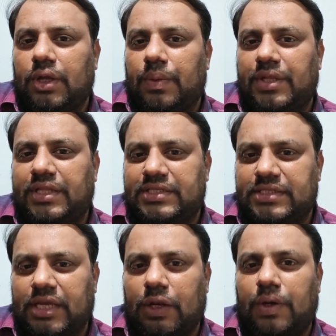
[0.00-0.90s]
When the
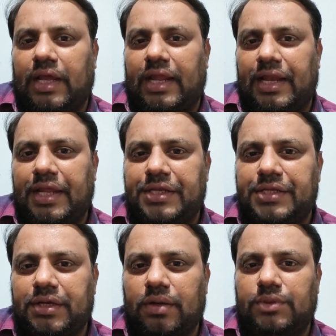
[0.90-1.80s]
sale or
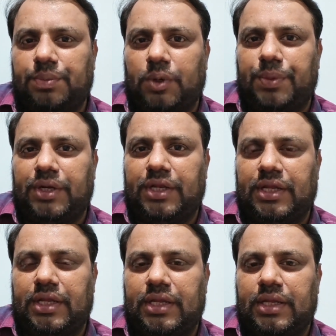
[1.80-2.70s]
alienation of the
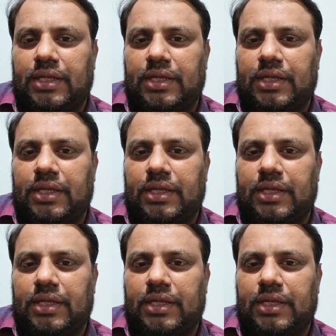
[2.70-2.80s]
property